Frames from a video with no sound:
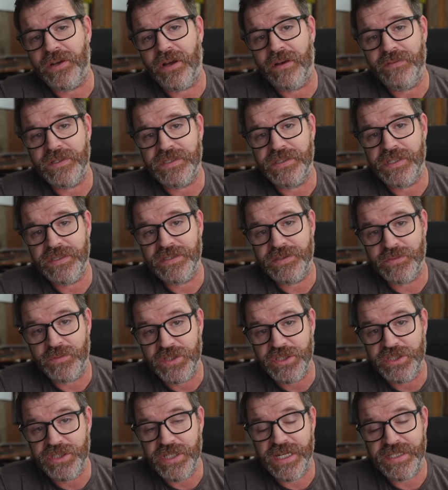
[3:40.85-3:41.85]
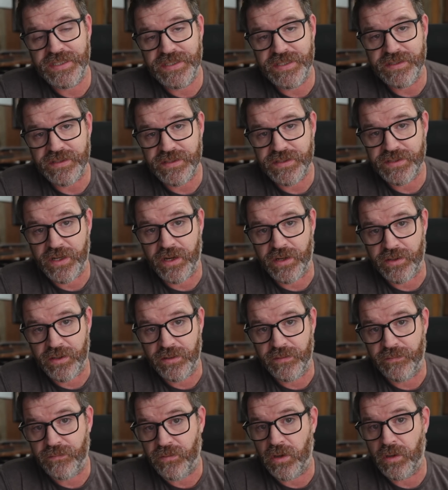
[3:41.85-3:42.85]
conversation with Jason
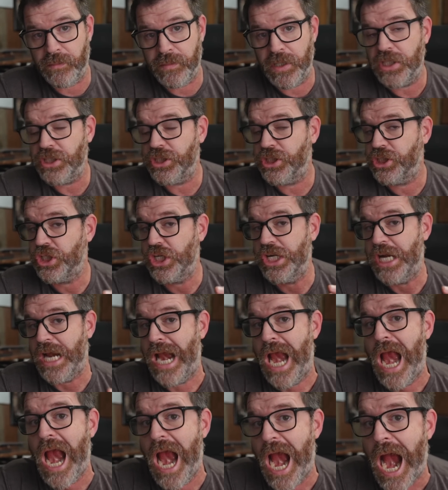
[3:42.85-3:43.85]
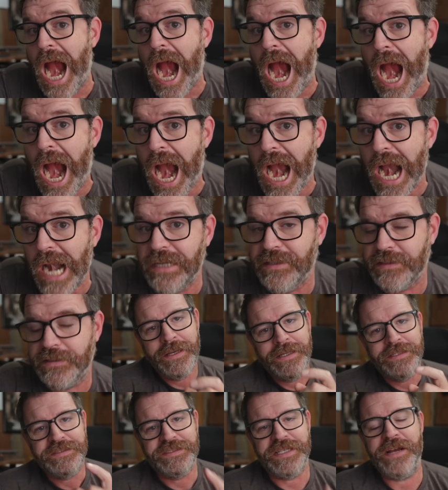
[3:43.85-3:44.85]
Stoddard from Schett
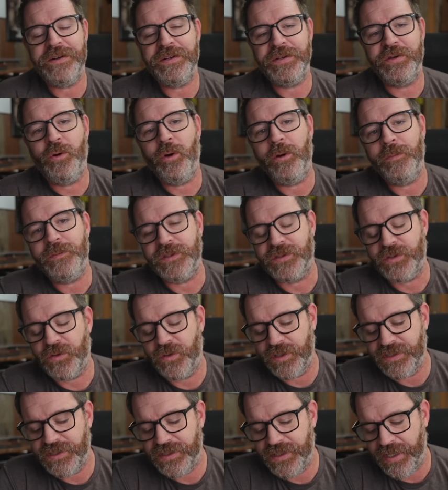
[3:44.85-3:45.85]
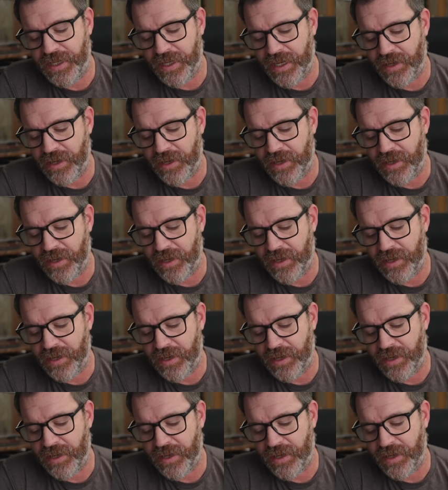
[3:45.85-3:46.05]
down in Corpus Christi,